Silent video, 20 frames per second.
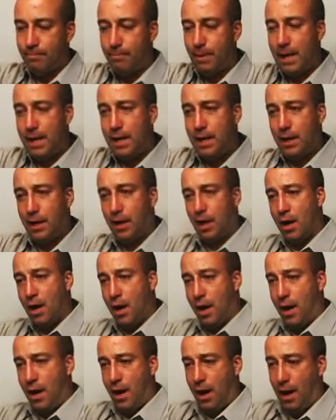being
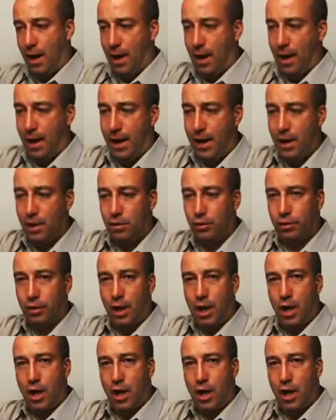held